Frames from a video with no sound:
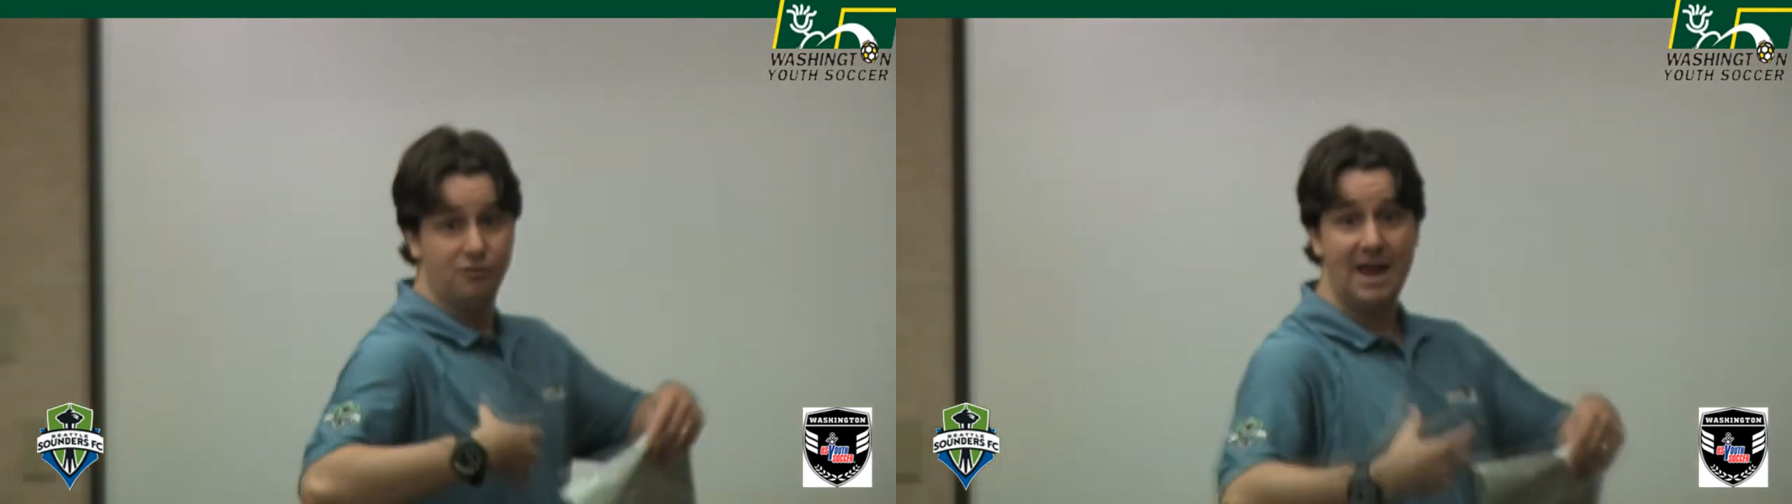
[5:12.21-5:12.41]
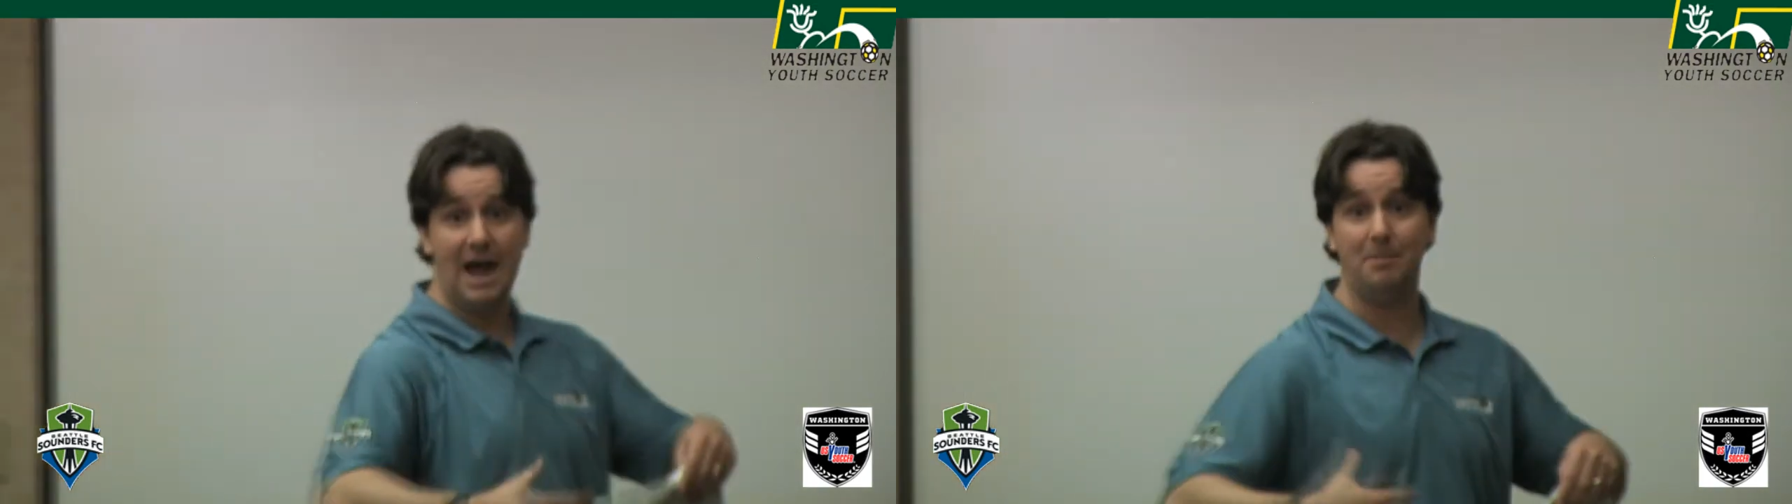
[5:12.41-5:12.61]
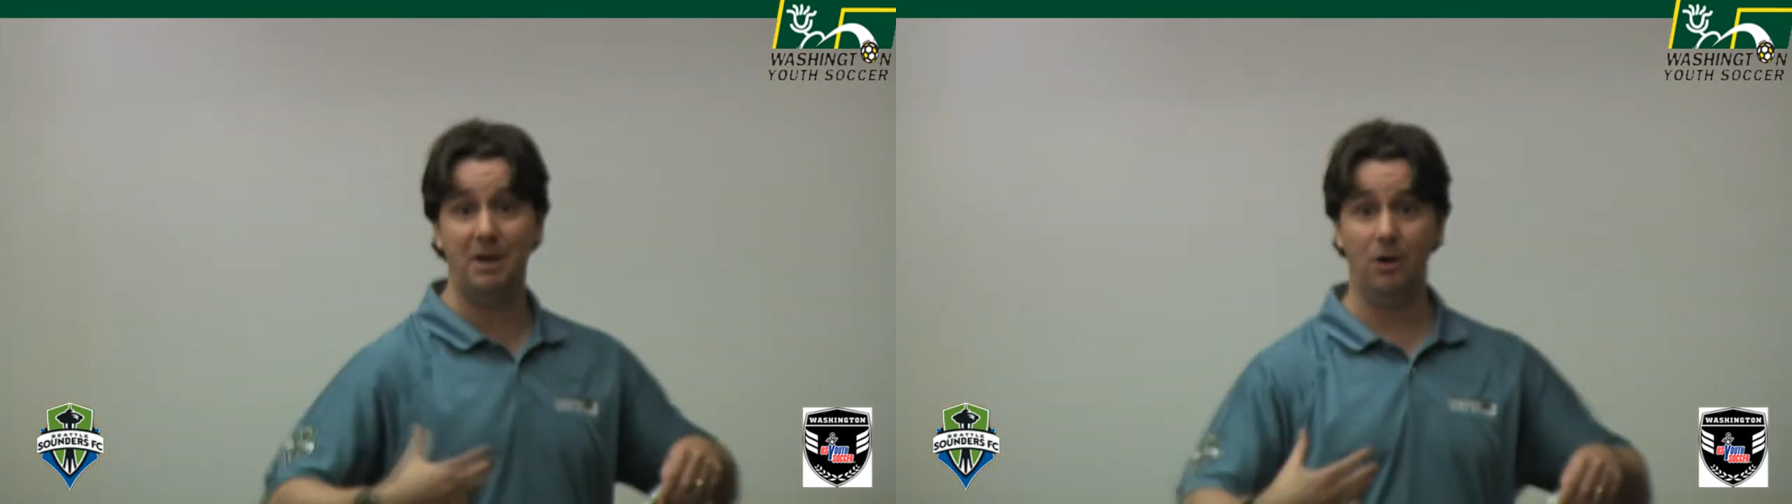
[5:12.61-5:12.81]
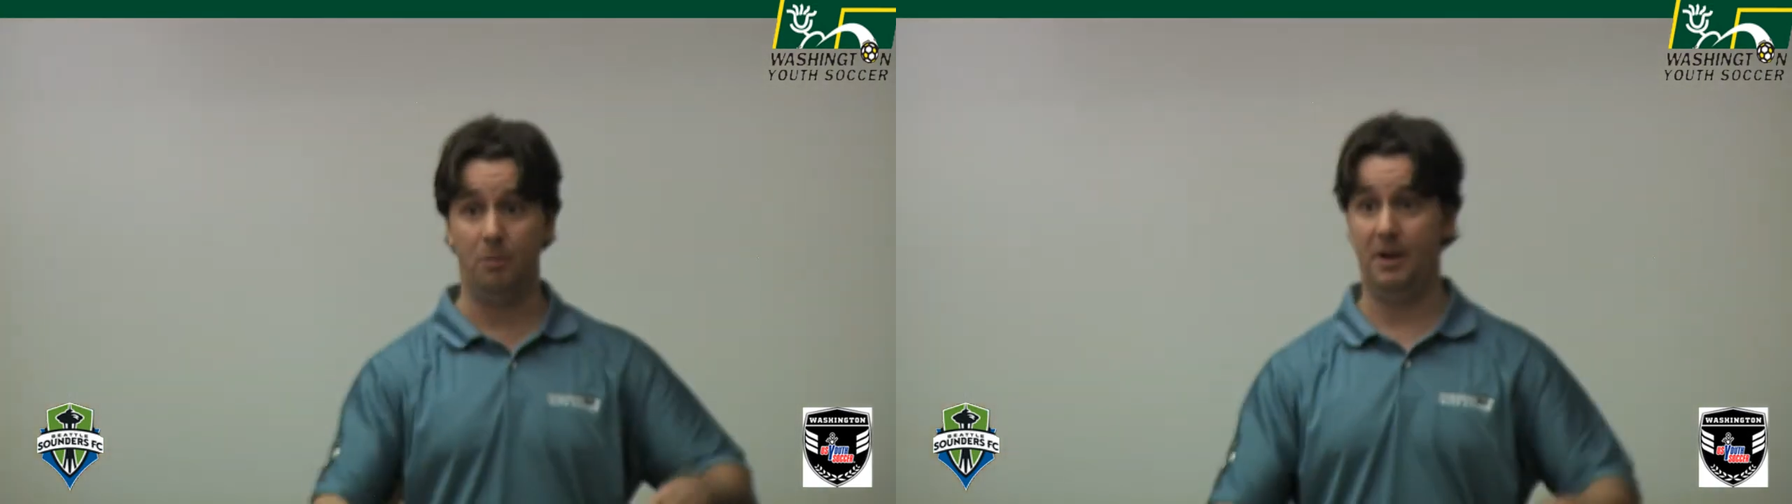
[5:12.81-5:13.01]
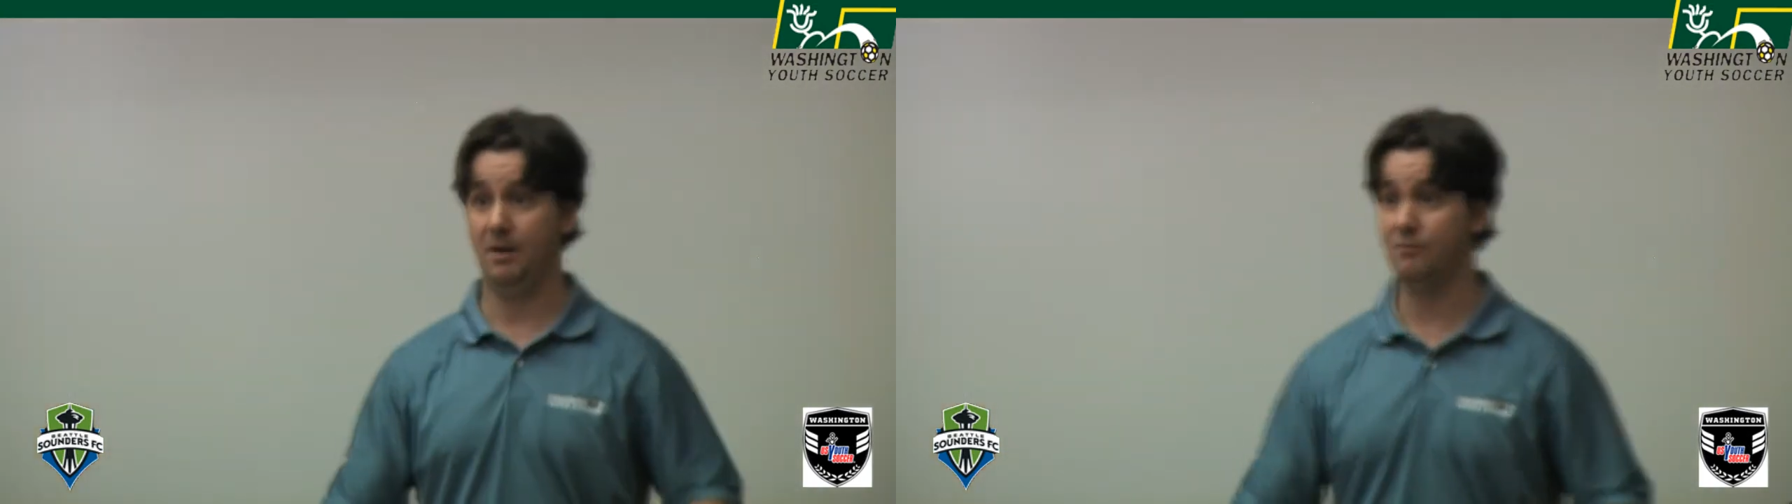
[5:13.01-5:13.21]
rehab a
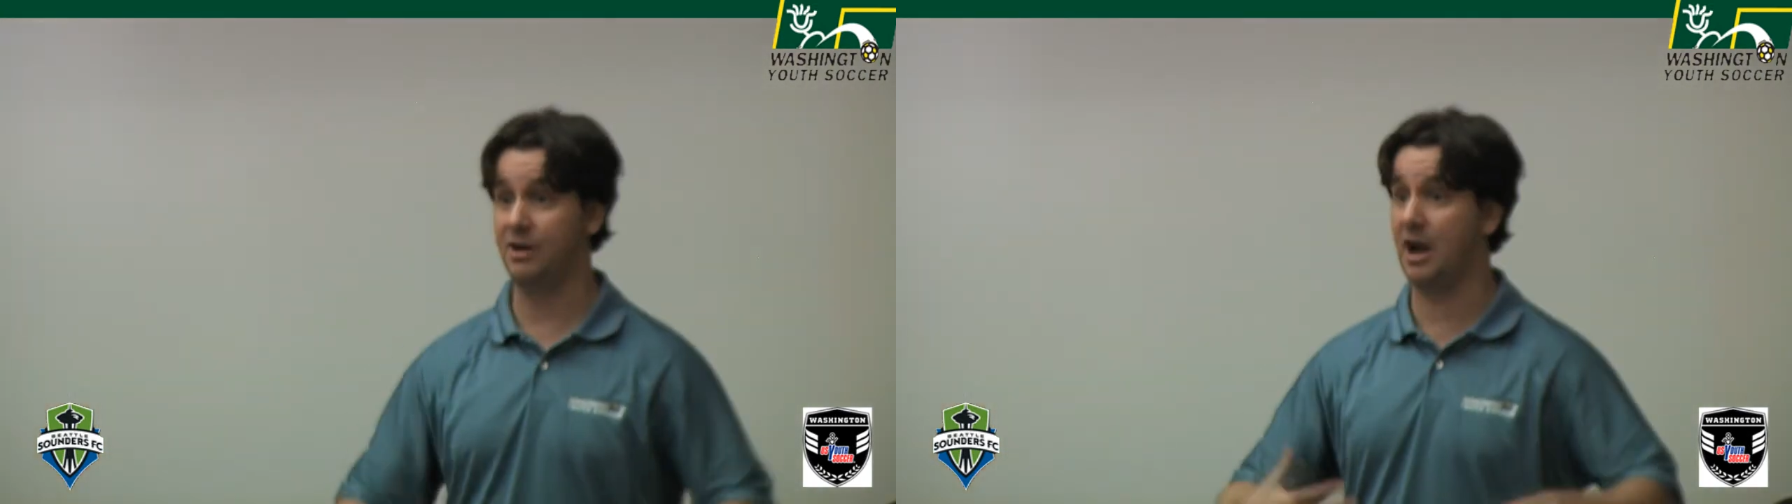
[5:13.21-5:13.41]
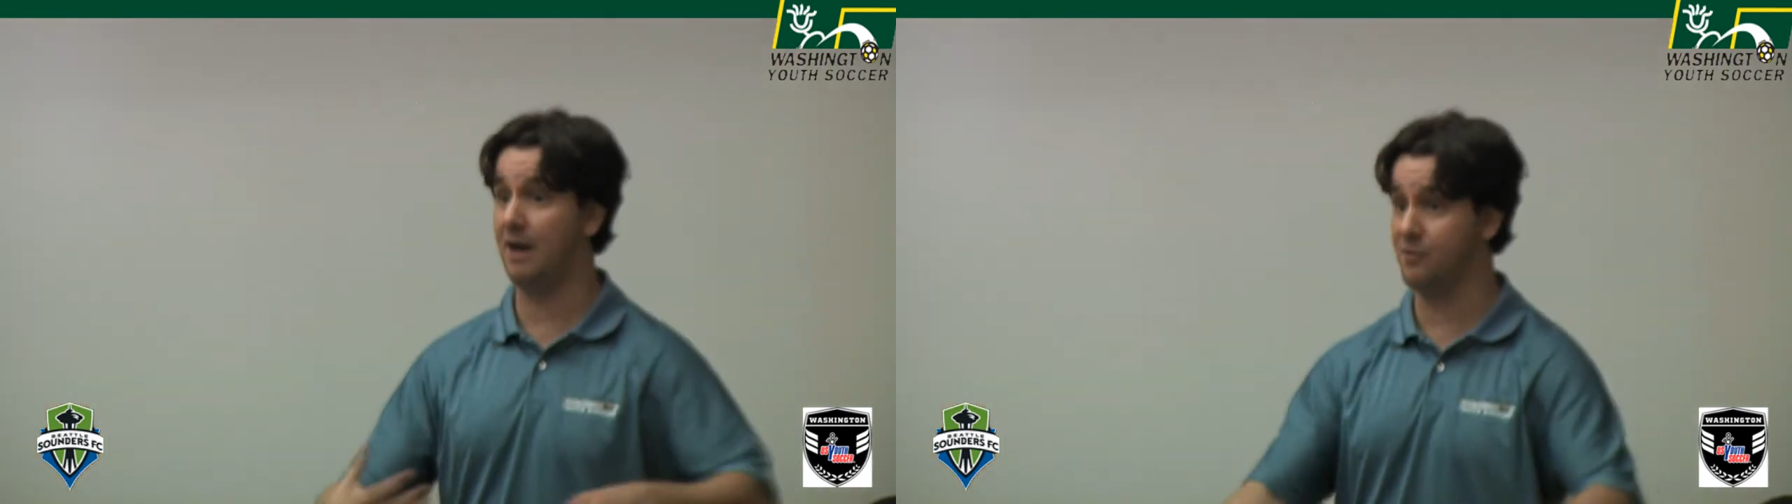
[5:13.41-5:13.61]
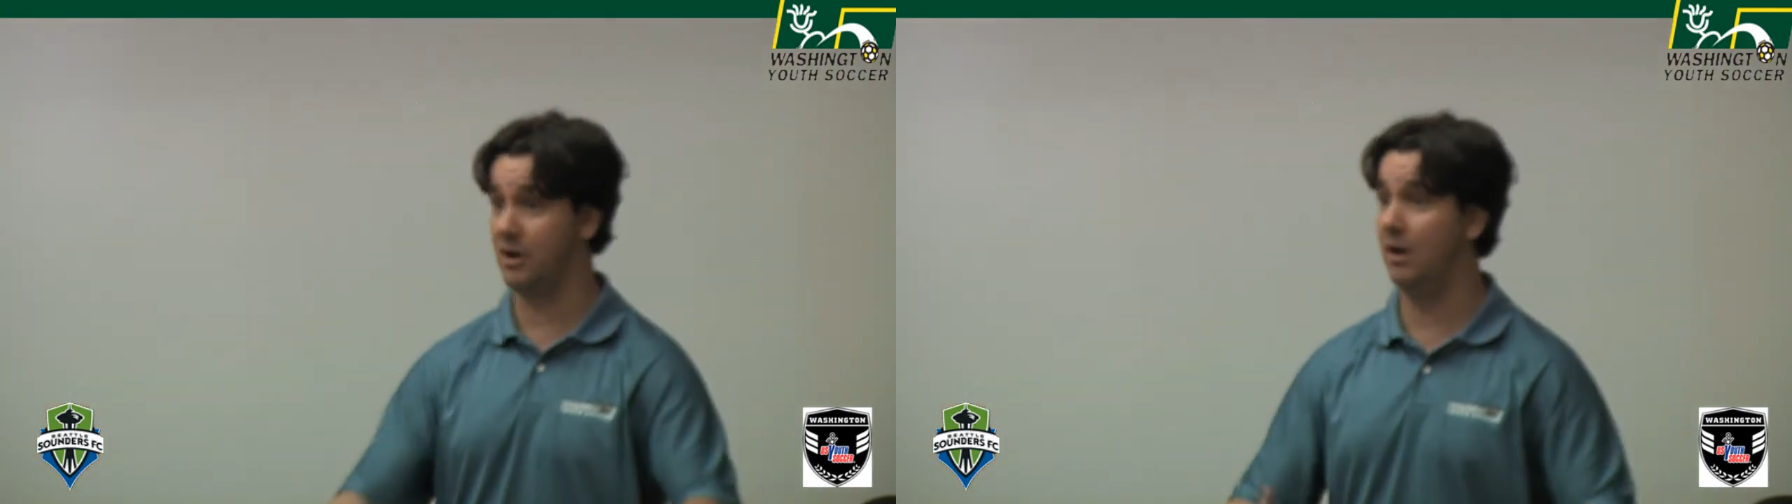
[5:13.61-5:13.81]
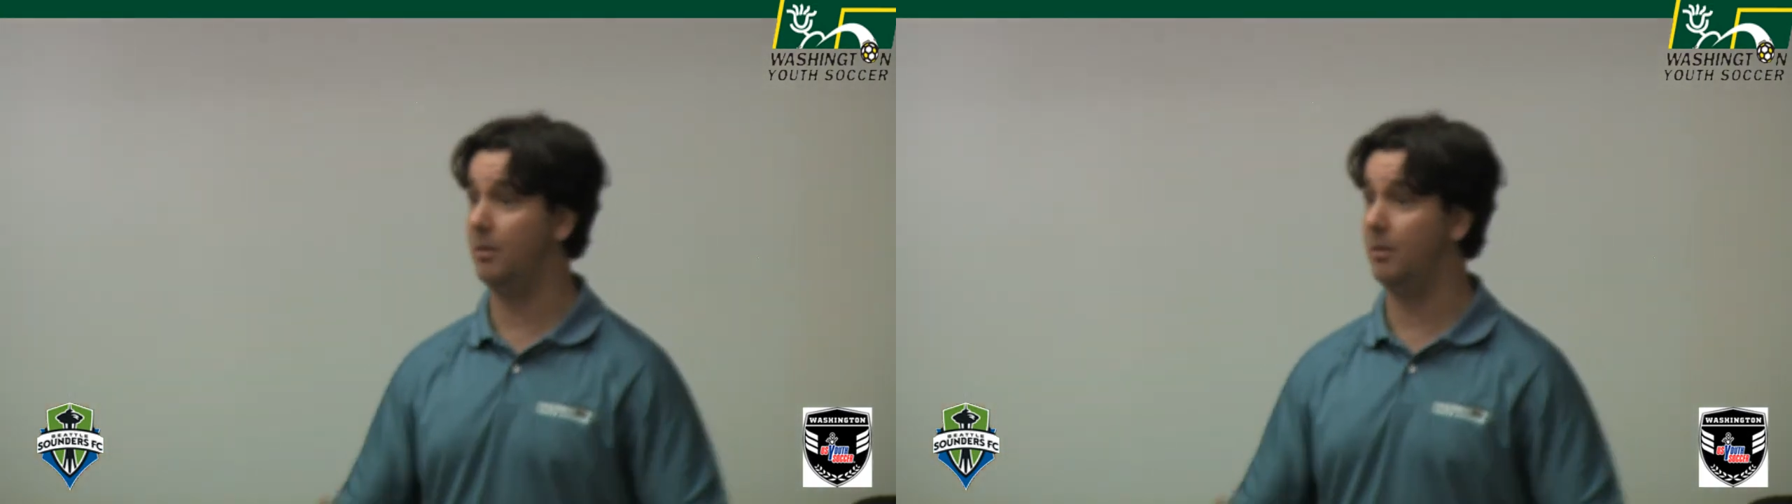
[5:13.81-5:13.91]
little bit, recover a